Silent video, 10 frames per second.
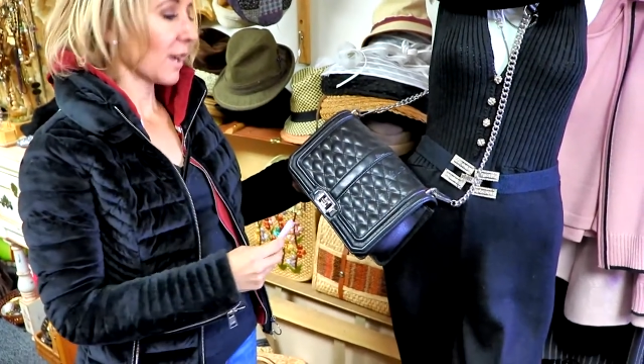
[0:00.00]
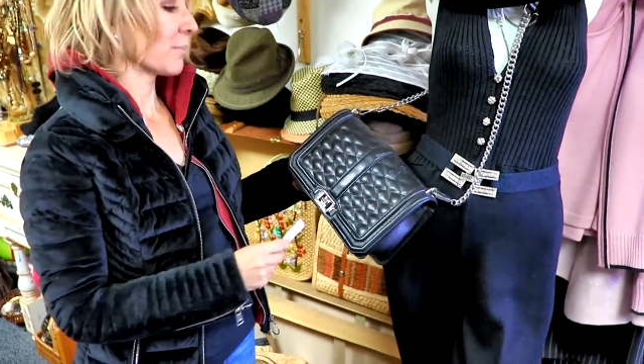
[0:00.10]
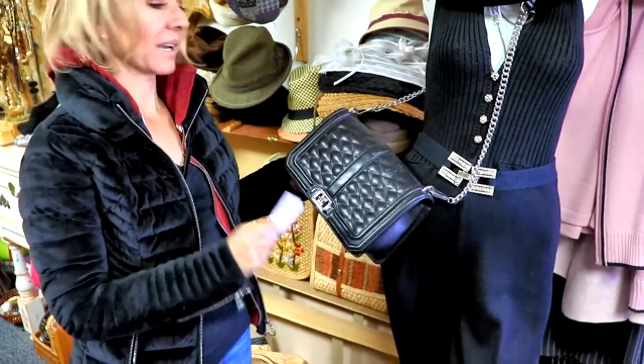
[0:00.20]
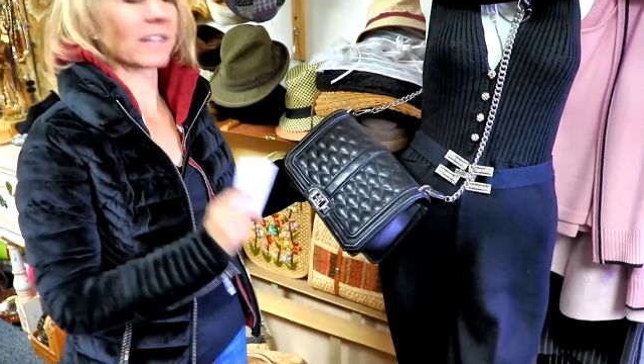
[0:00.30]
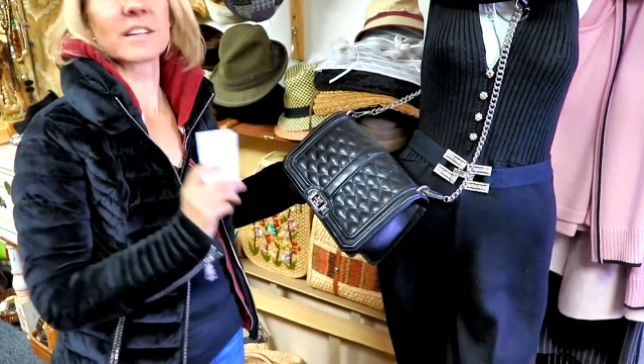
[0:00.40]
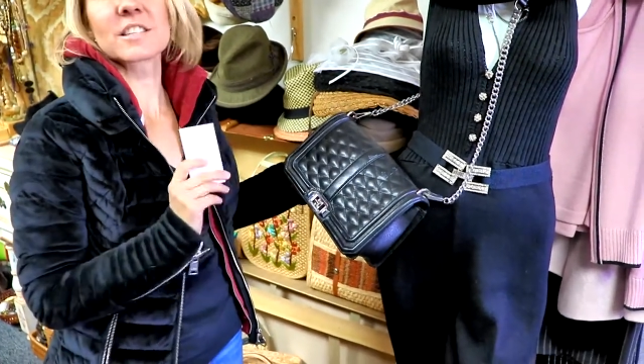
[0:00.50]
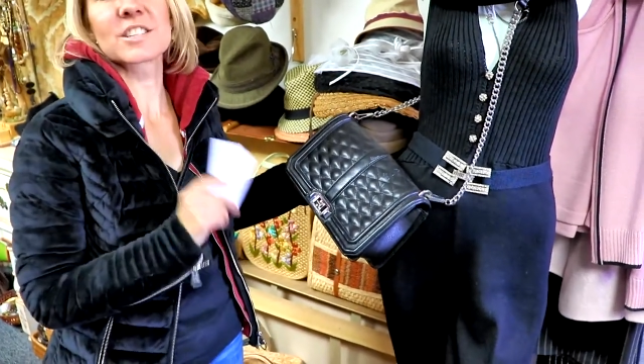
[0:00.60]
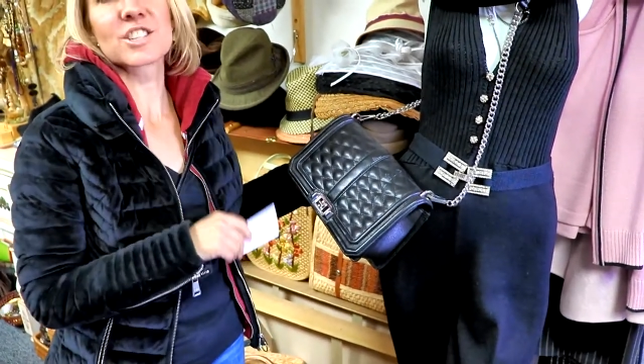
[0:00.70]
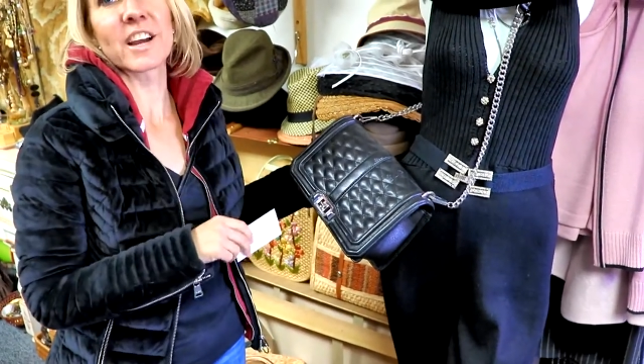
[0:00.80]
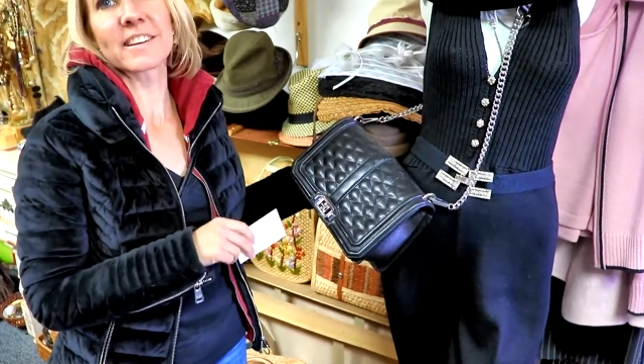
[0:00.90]
but it looks
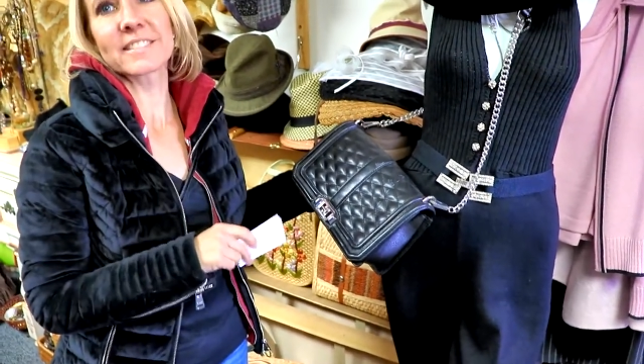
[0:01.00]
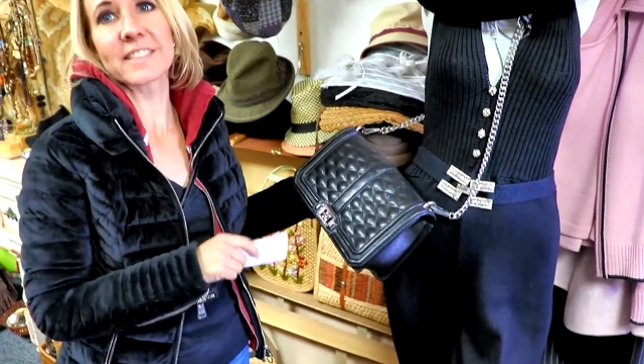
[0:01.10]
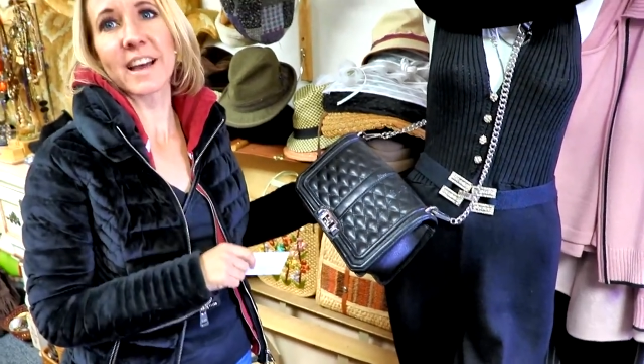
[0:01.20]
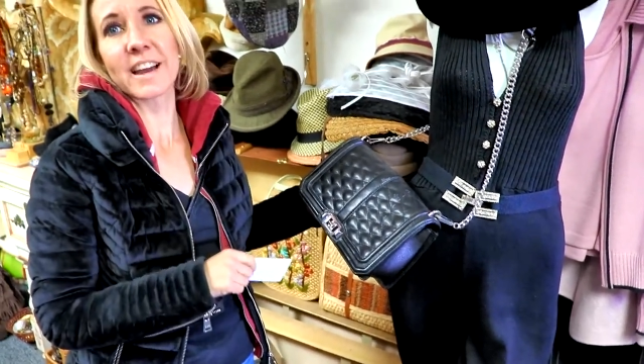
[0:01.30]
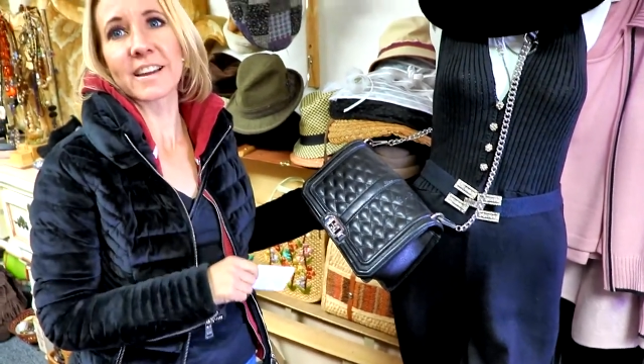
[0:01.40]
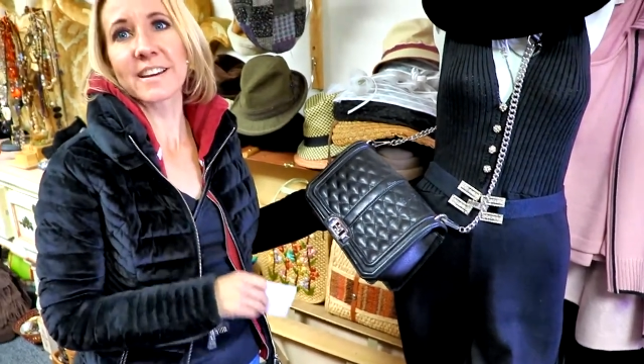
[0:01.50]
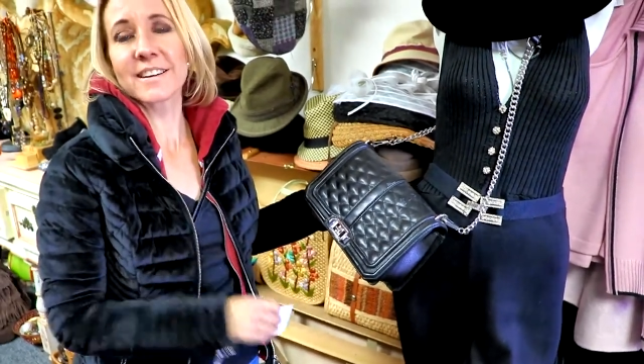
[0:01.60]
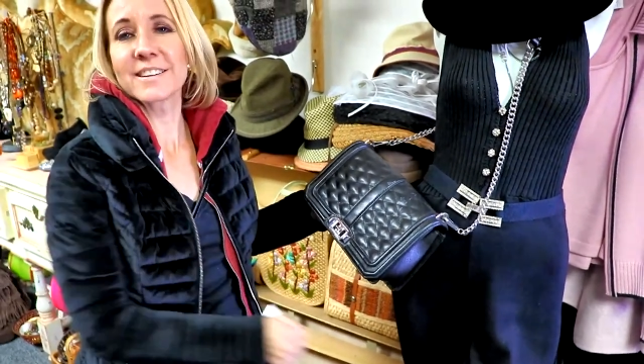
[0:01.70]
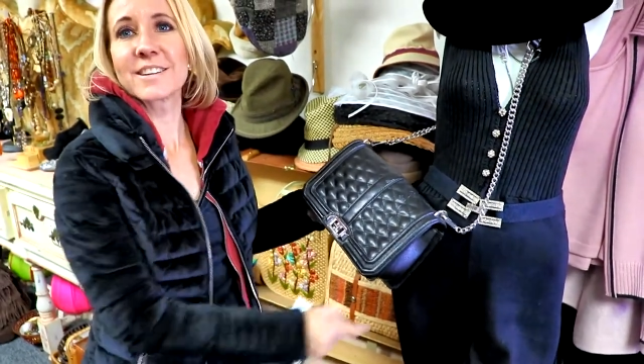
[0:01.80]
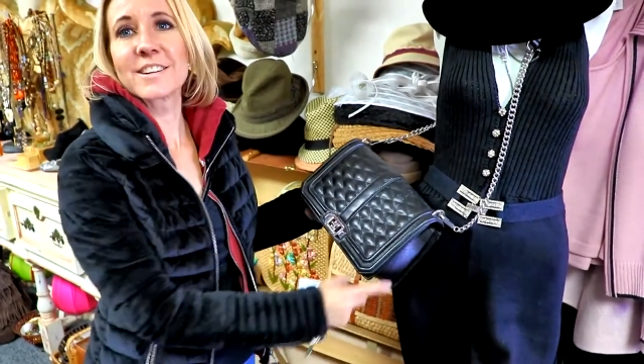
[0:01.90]
just like
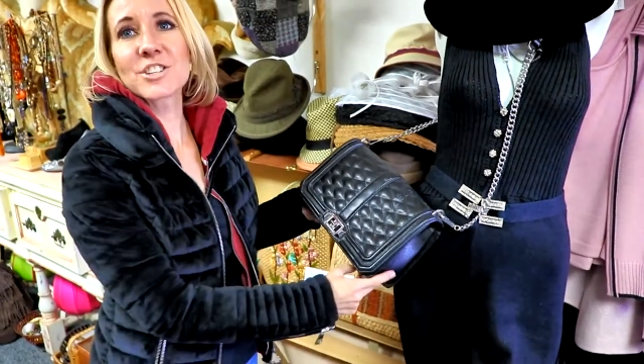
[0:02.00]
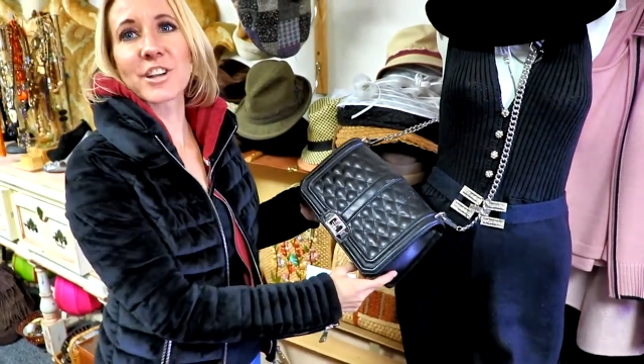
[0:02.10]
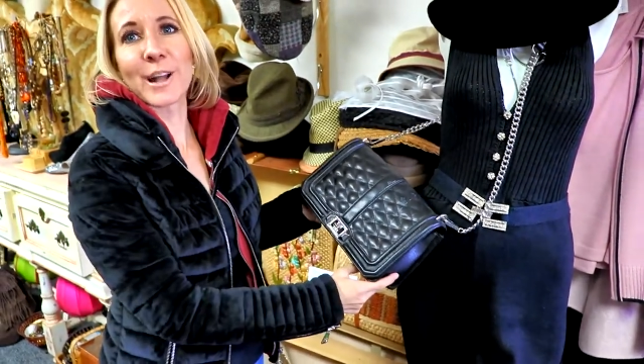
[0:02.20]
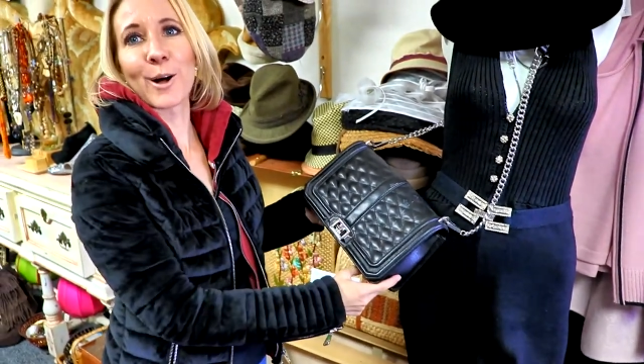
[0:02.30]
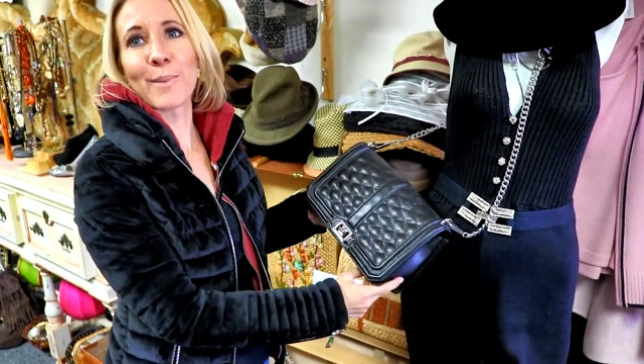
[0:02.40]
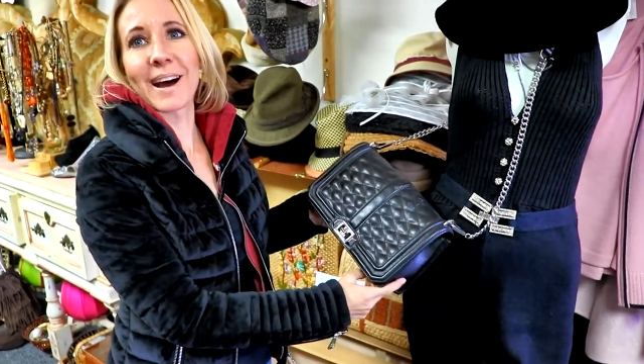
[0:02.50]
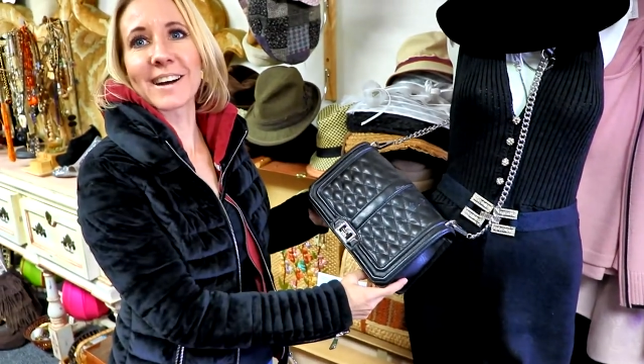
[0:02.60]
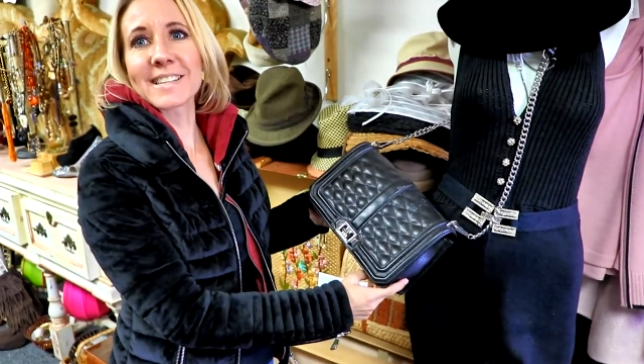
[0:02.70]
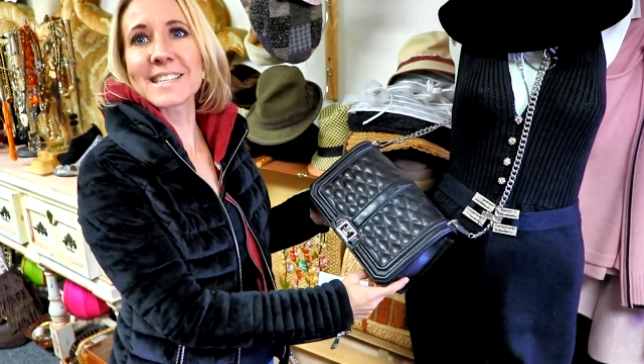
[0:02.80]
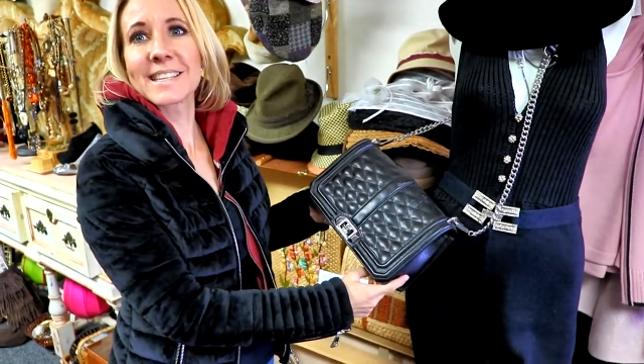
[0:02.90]
Chanel
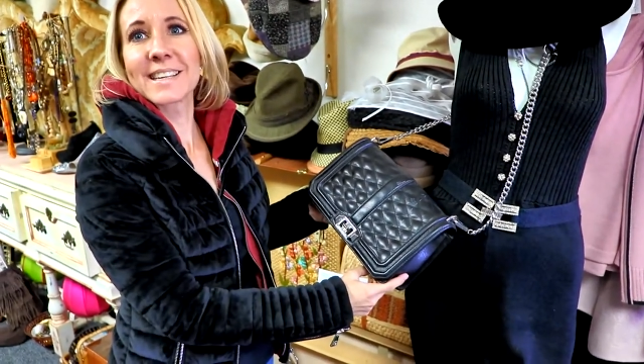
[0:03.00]
bags.